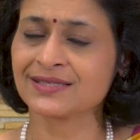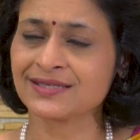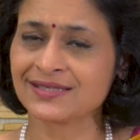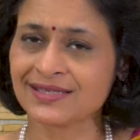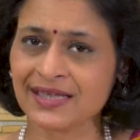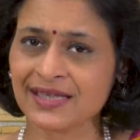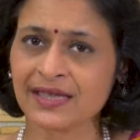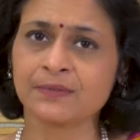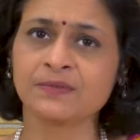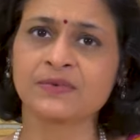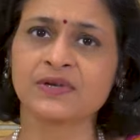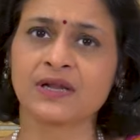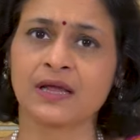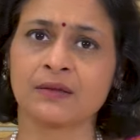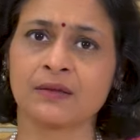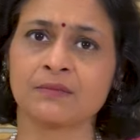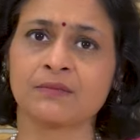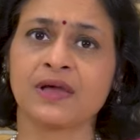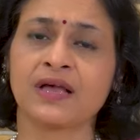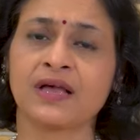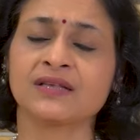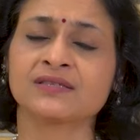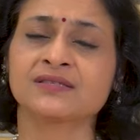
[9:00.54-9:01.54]
same time
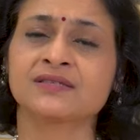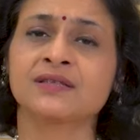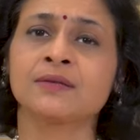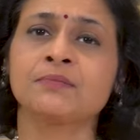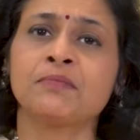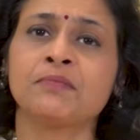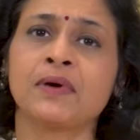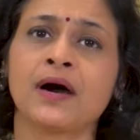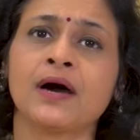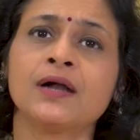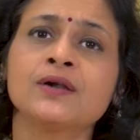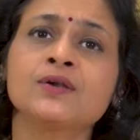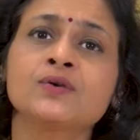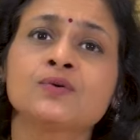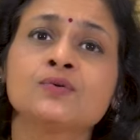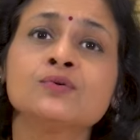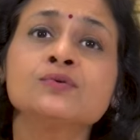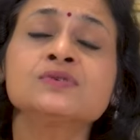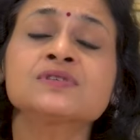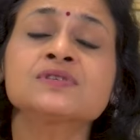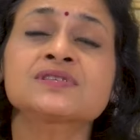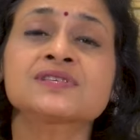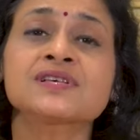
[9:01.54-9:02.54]
has the power
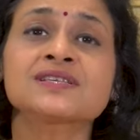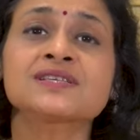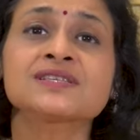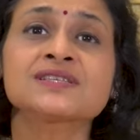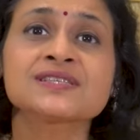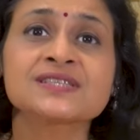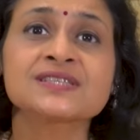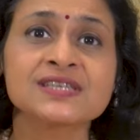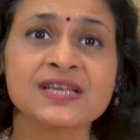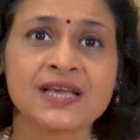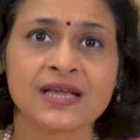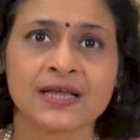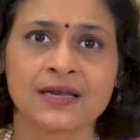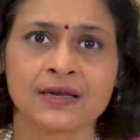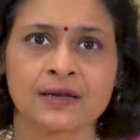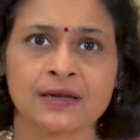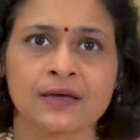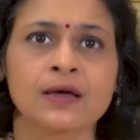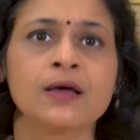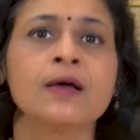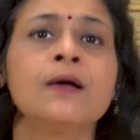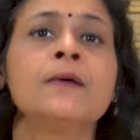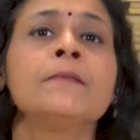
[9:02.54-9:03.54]
to sustain
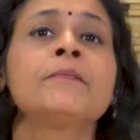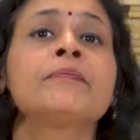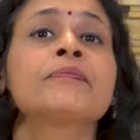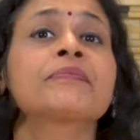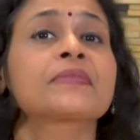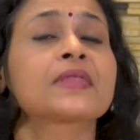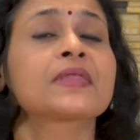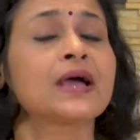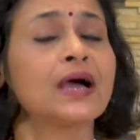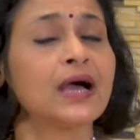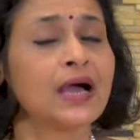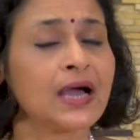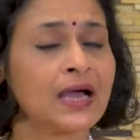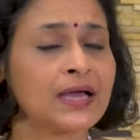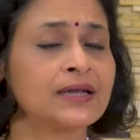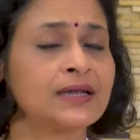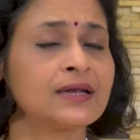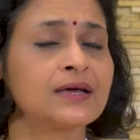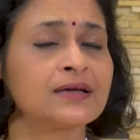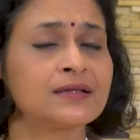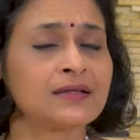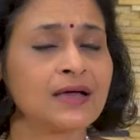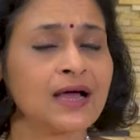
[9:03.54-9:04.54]

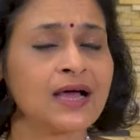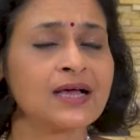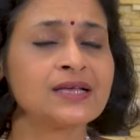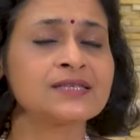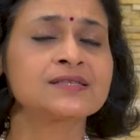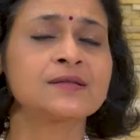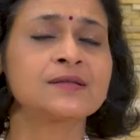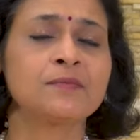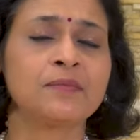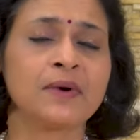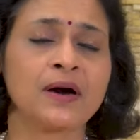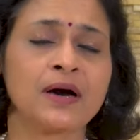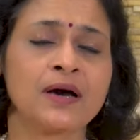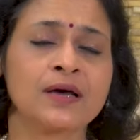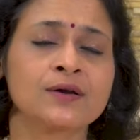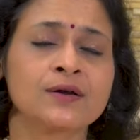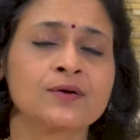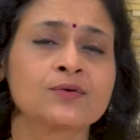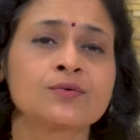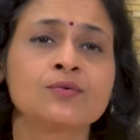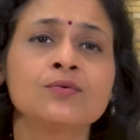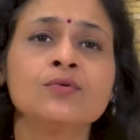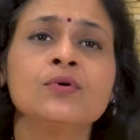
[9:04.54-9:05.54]
and has the power
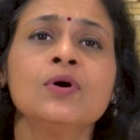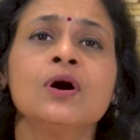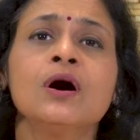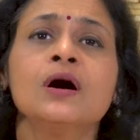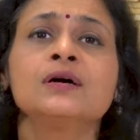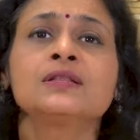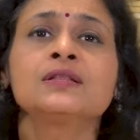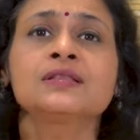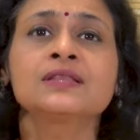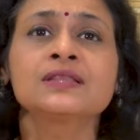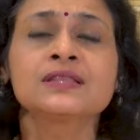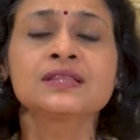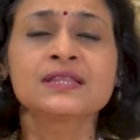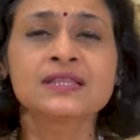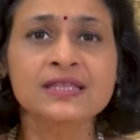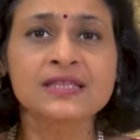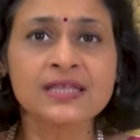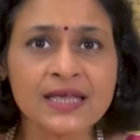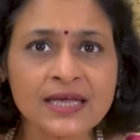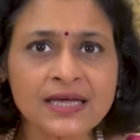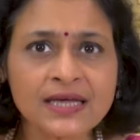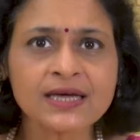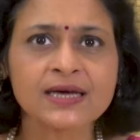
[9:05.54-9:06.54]
to
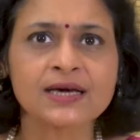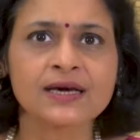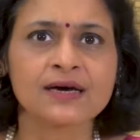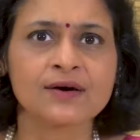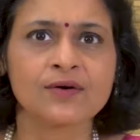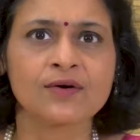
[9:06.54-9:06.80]
think